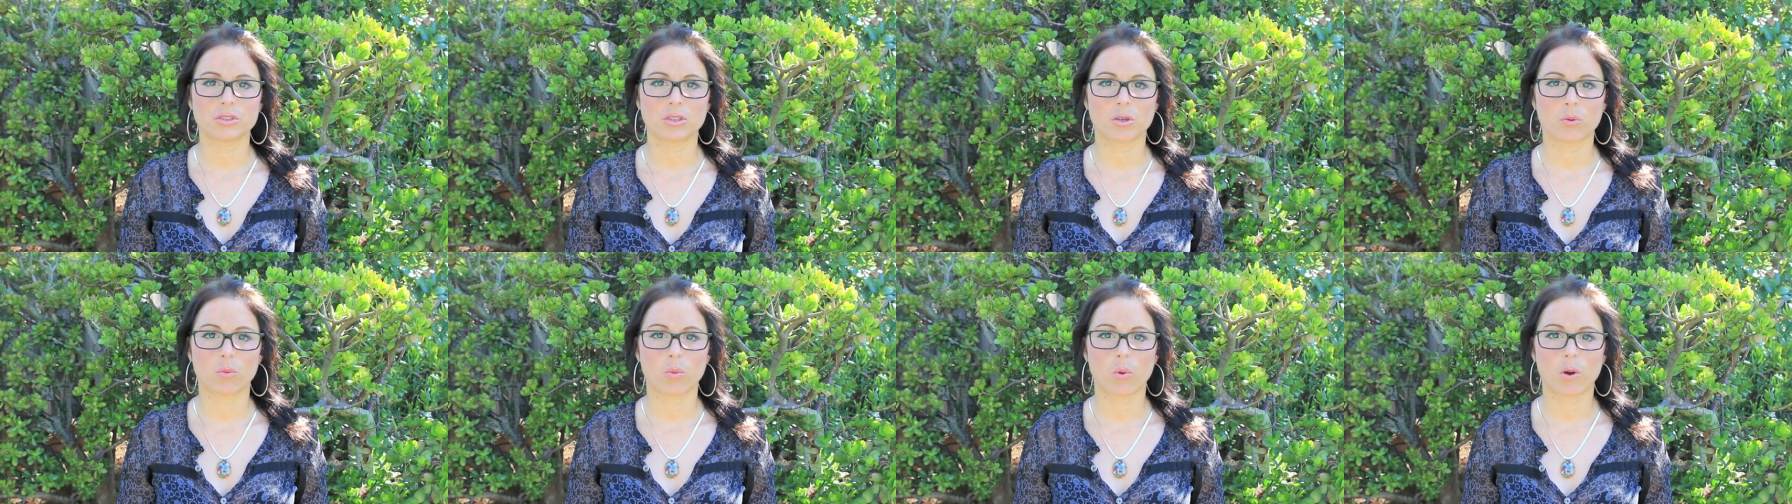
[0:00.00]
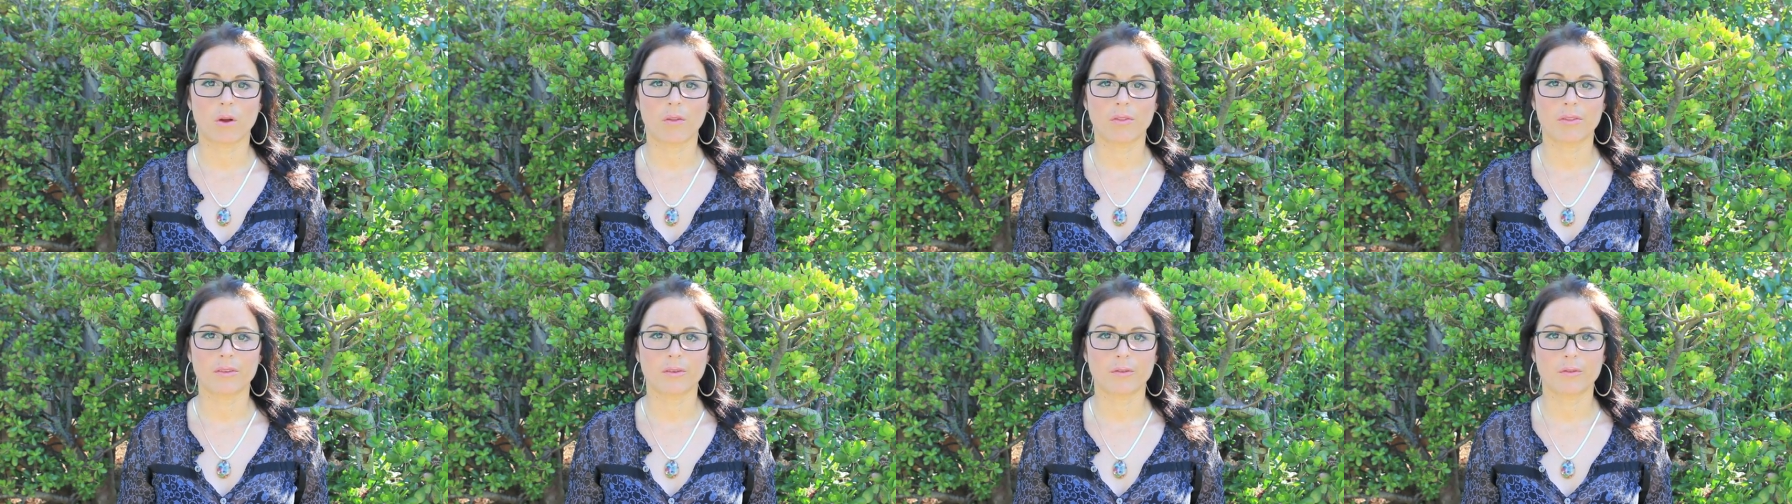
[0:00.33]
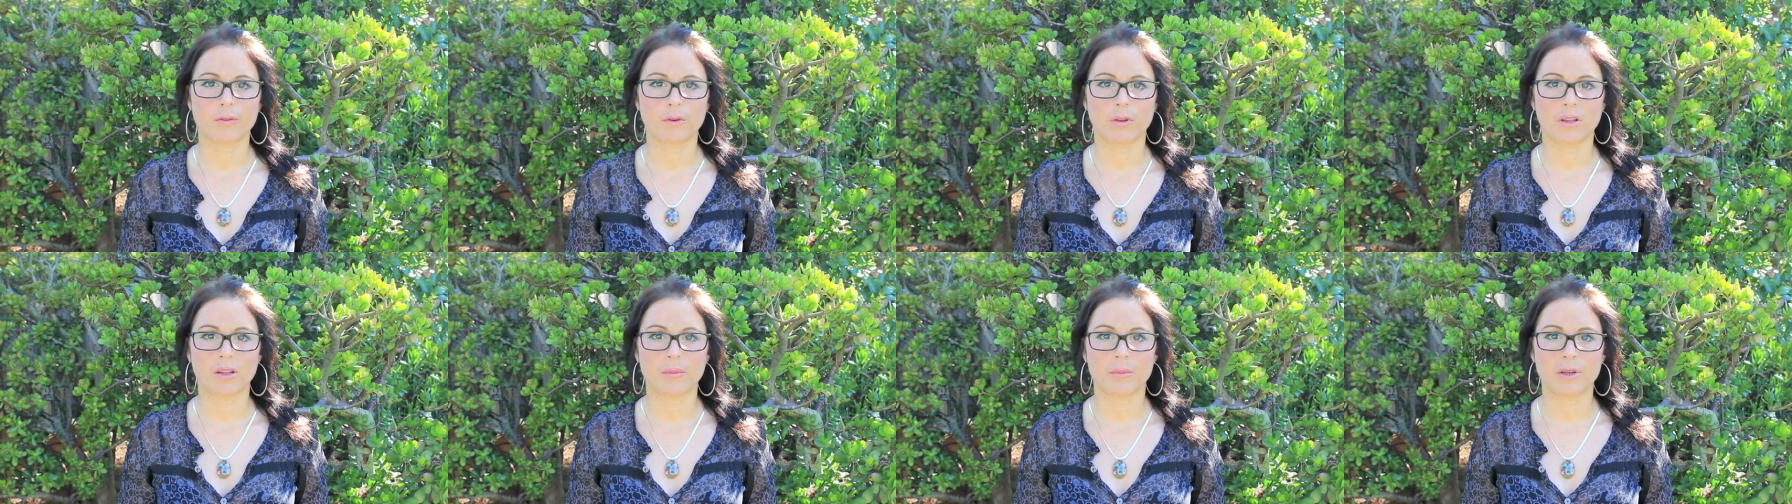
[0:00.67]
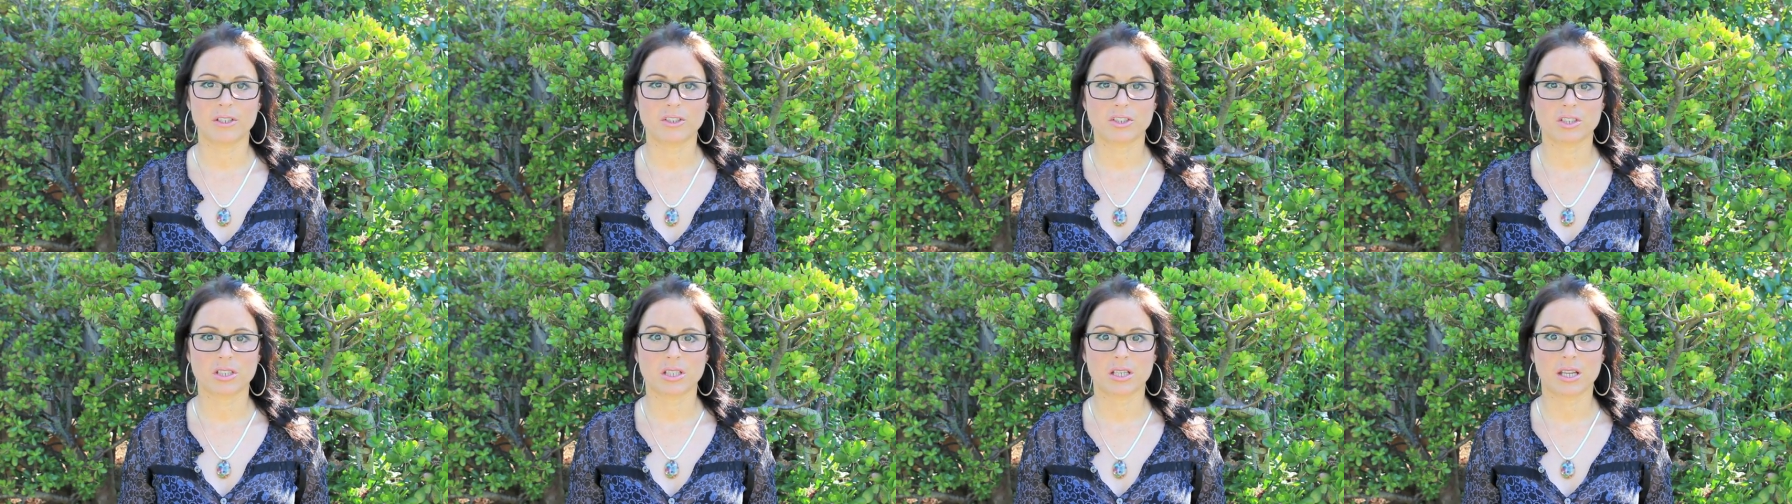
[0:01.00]
your wonderful
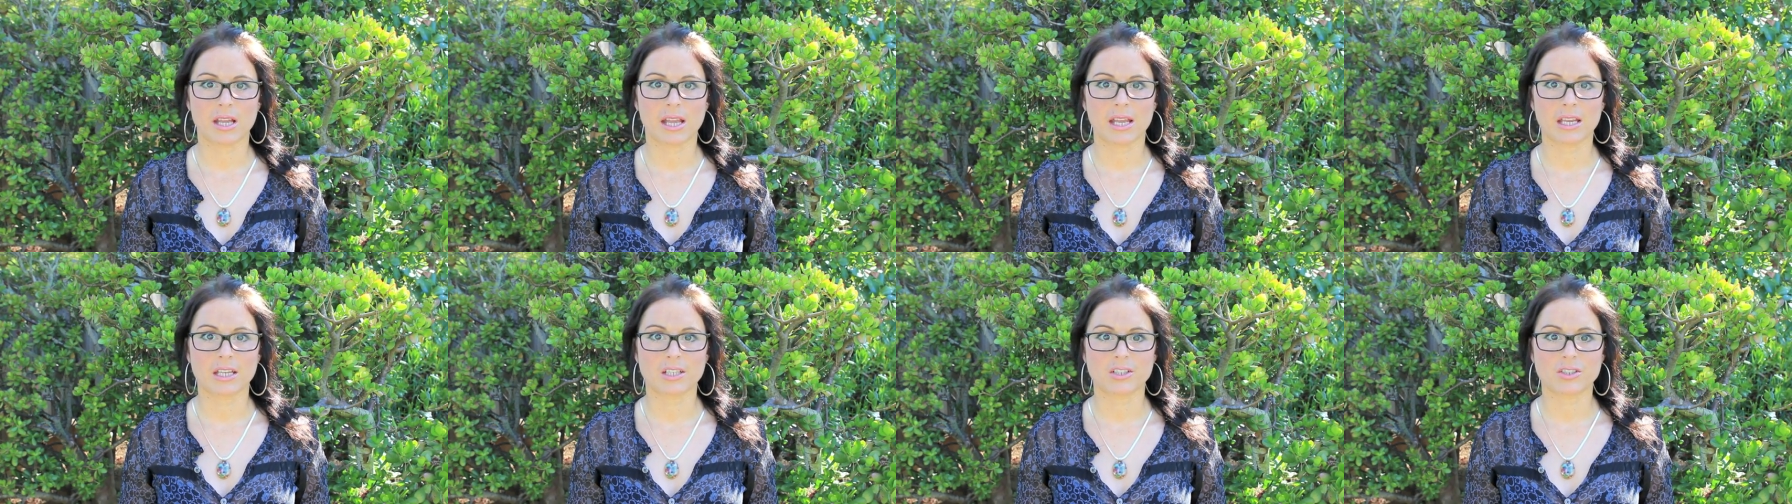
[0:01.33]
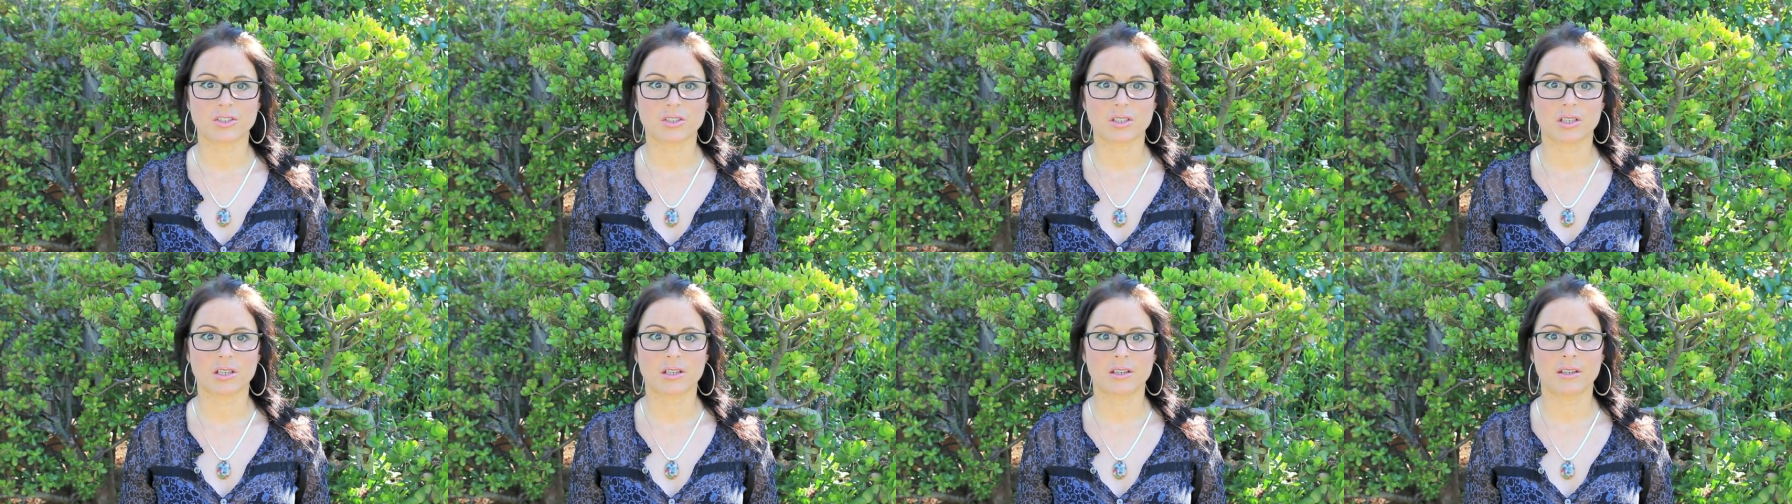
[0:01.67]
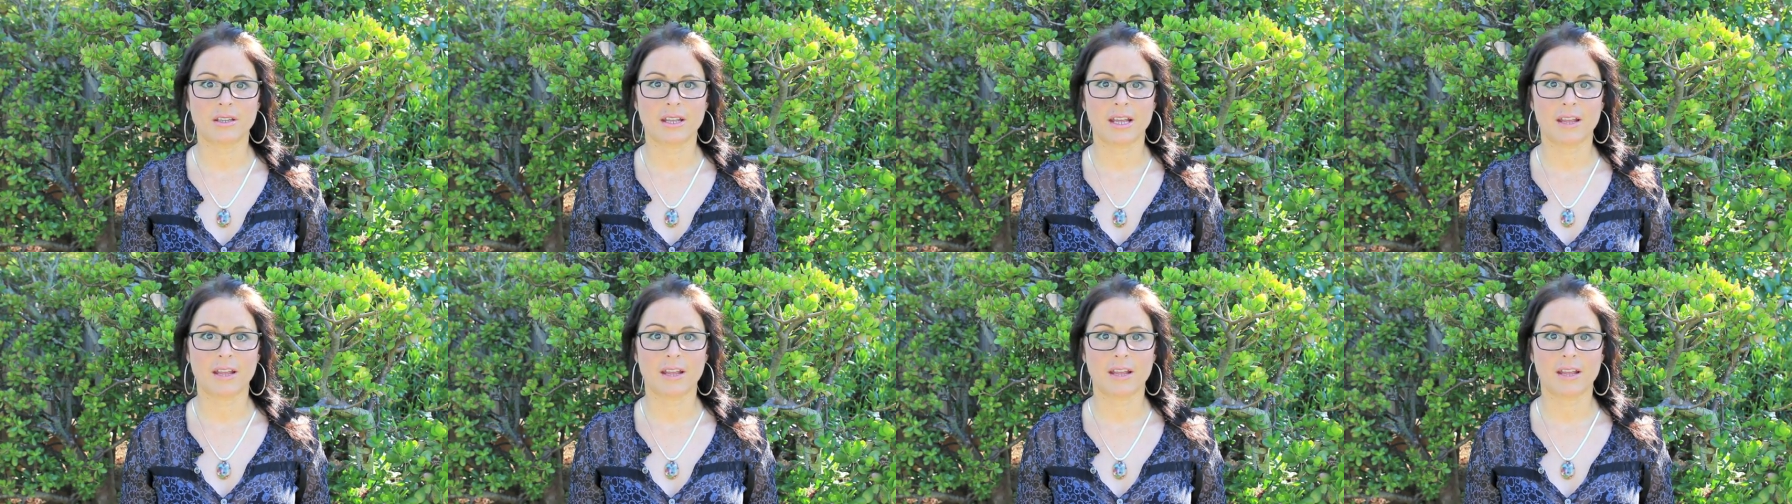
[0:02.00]
imagination